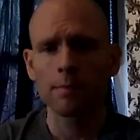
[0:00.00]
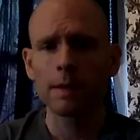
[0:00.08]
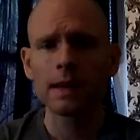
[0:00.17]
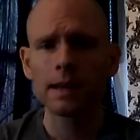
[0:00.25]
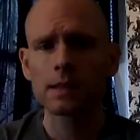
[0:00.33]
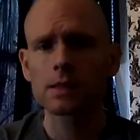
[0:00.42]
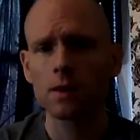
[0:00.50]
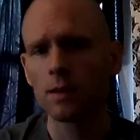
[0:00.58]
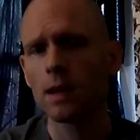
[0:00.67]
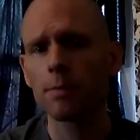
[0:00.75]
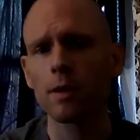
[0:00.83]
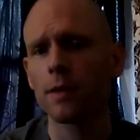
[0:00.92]
the media is
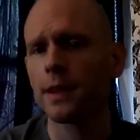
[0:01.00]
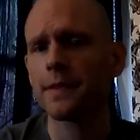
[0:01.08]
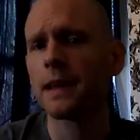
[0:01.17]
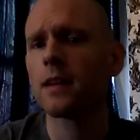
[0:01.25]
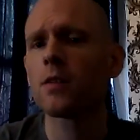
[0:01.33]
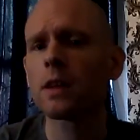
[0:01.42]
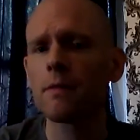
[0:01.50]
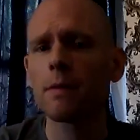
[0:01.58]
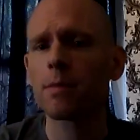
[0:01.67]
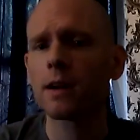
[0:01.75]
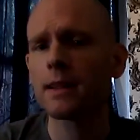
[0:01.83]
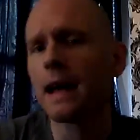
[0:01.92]
so liberal that they don't
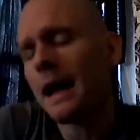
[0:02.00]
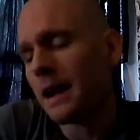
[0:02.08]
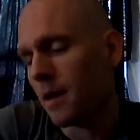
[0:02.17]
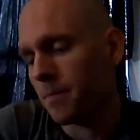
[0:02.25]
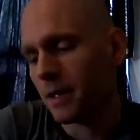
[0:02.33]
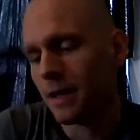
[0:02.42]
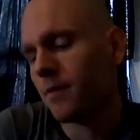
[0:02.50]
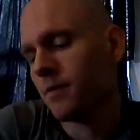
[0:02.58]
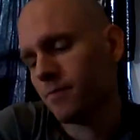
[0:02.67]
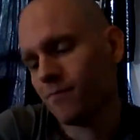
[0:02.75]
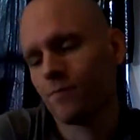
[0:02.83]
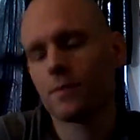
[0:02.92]
even bring that up.
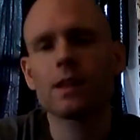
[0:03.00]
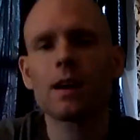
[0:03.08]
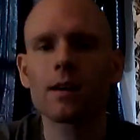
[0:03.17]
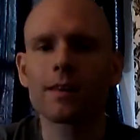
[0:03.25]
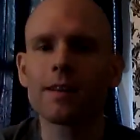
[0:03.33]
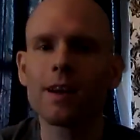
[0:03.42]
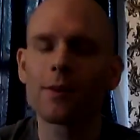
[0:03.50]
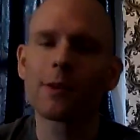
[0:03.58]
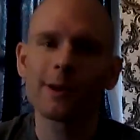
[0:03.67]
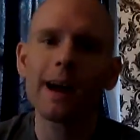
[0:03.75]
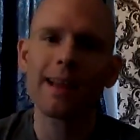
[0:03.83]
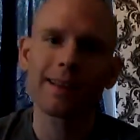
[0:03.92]

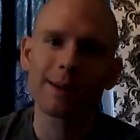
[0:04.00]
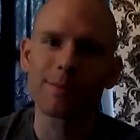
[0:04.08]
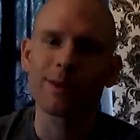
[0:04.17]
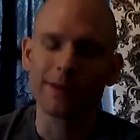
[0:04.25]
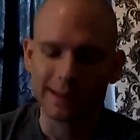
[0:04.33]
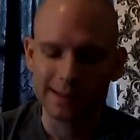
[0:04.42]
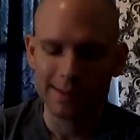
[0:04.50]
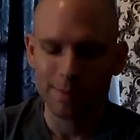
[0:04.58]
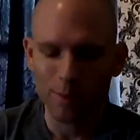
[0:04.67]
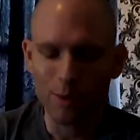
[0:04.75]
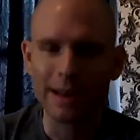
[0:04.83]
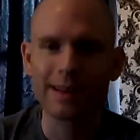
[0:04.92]
No, they're not liberal. That's
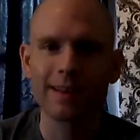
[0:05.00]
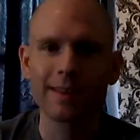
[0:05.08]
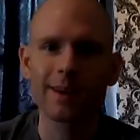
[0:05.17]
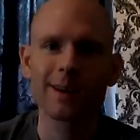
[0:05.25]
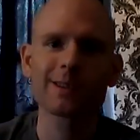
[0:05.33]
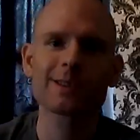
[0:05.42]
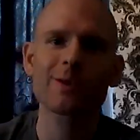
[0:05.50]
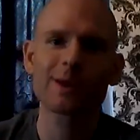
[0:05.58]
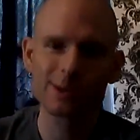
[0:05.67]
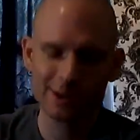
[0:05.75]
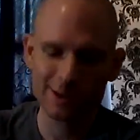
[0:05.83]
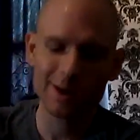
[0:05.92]
the point. They're
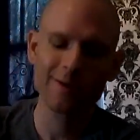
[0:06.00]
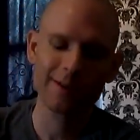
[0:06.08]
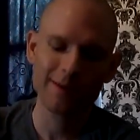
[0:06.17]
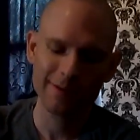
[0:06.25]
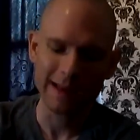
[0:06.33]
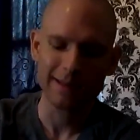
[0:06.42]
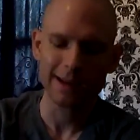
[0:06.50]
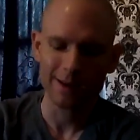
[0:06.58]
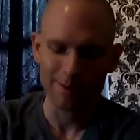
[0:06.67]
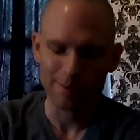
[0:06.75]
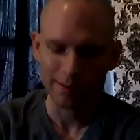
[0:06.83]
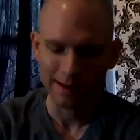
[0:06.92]
so conservative that
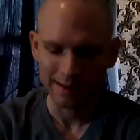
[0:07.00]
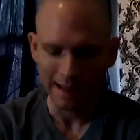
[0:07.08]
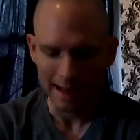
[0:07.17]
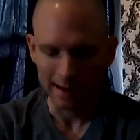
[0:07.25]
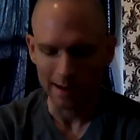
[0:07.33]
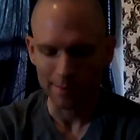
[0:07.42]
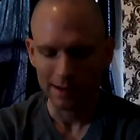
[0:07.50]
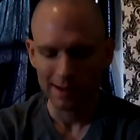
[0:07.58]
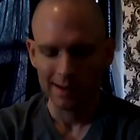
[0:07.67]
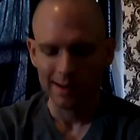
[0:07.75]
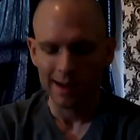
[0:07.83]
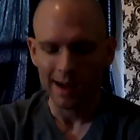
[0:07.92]
they don't bring that up.
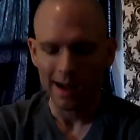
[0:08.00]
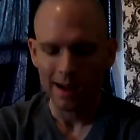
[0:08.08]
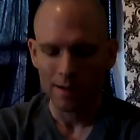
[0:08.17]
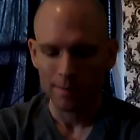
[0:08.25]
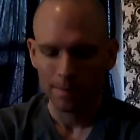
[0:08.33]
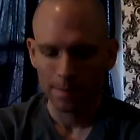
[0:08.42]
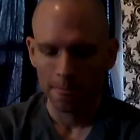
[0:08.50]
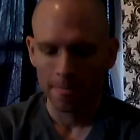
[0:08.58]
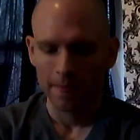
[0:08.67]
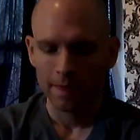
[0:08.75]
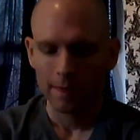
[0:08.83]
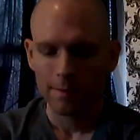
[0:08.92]

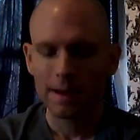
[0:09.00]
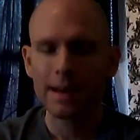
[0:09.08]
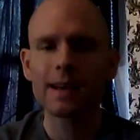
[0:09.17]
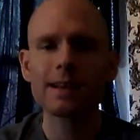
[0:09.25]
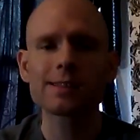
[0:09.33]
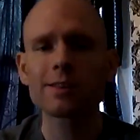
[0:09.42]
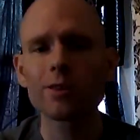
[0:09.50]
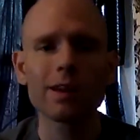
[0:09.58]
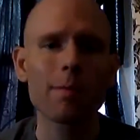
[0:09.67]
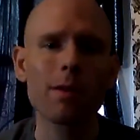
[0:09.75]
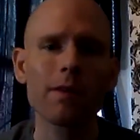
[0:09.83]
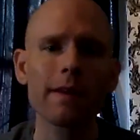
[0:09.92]
The media is so
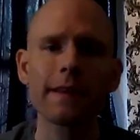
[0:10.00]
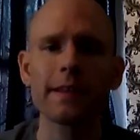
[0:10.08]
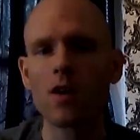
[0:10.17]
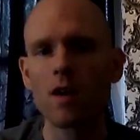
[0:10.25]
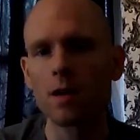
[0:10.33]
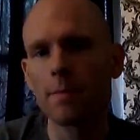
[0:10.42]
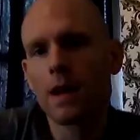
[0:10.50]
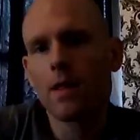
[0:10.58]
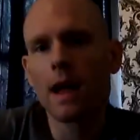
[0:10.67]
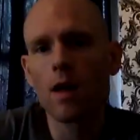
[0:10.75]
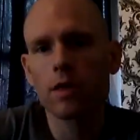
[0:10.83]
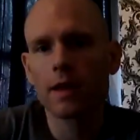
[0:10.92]
liberal that they talk
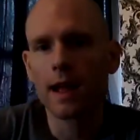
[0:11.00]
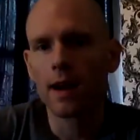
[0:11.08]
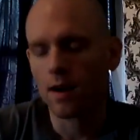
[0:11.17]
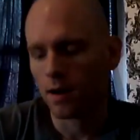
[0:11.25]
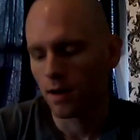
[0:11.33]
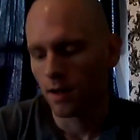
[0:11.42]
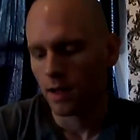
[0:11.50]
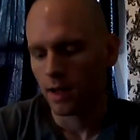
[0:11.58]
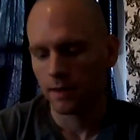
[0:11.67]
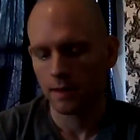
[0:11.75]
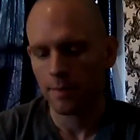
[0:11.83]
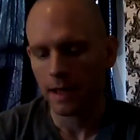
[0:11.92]
about healthcare
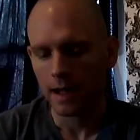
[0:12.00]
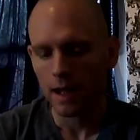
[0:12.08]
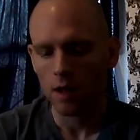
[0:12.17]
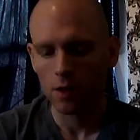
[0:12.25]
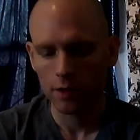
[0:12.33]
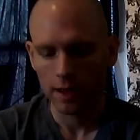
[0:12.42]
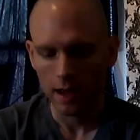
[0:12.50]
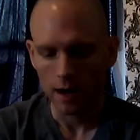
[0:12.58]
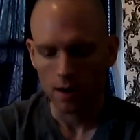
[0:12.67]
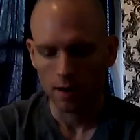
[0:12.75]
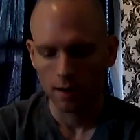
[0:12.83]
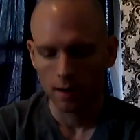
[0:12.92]
and debate
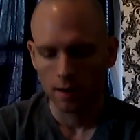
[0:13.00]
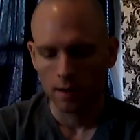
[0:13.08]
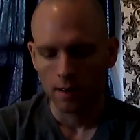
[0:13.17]
healthcare.